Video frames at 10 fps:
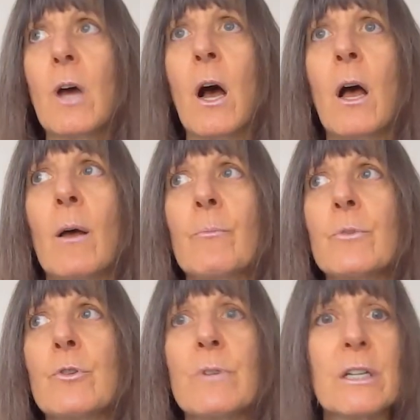
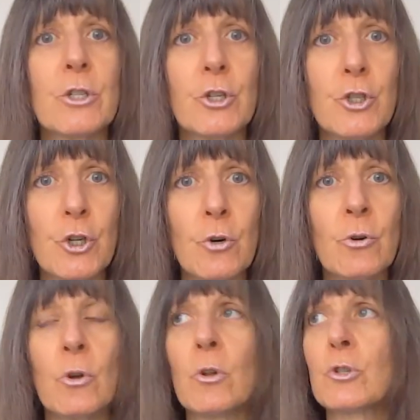You need to
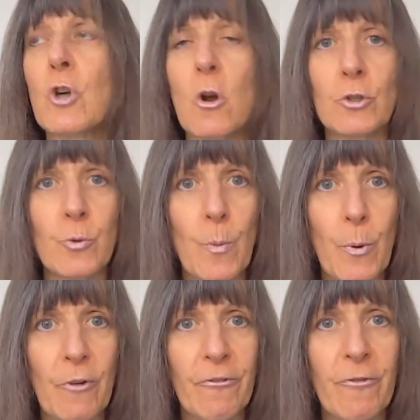journal, talk to a
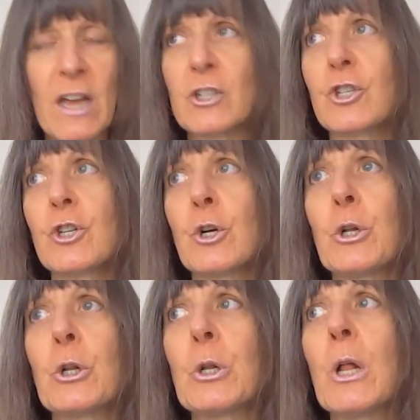
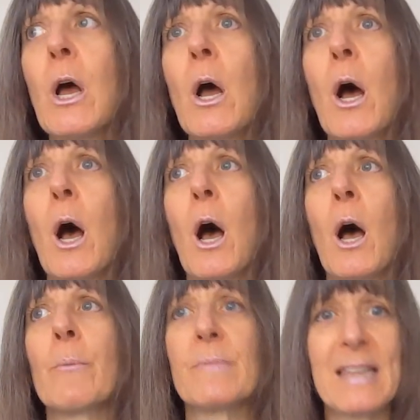professional,
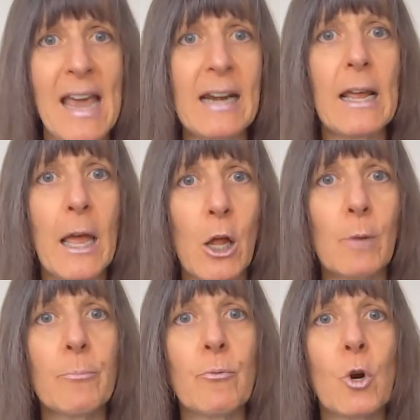get
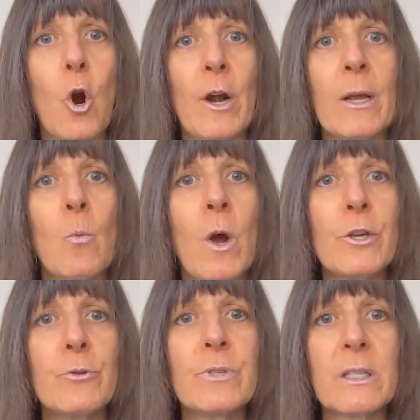help regarding
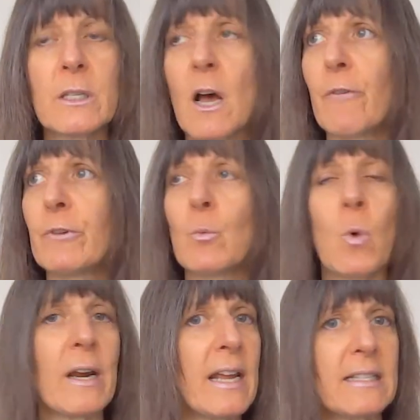what you stuff and
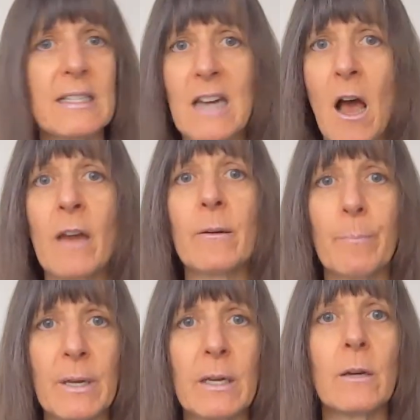what has not
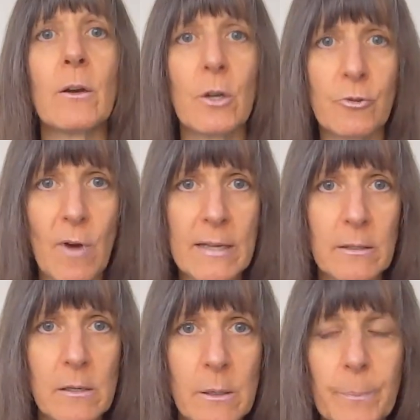been
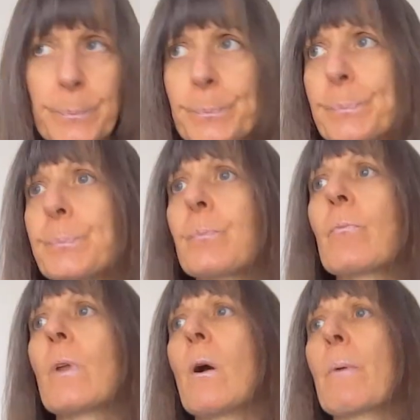addressed.
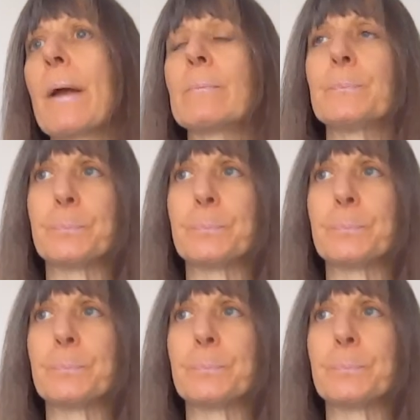Okay.